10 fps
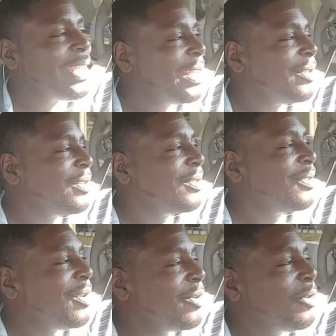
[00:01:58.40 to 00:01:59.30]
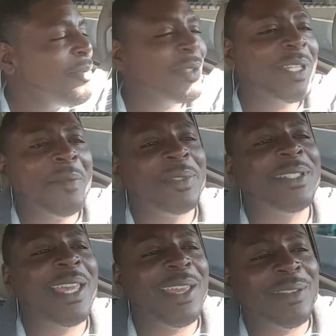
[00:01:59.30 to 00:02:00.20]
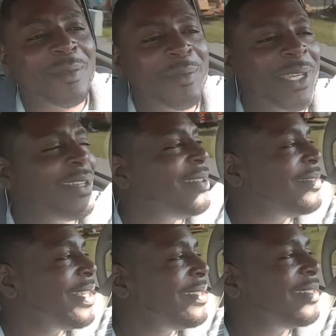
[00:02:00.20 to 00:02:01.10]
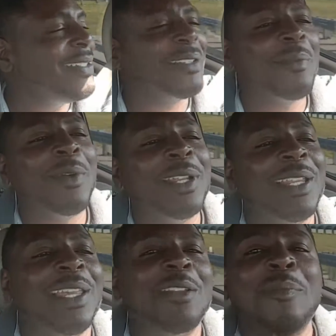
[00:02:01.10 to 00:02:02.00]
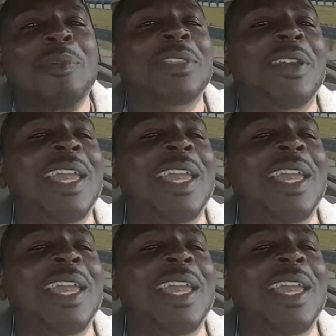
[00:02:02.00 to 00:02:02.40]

that was upset because they see someone and they don't put their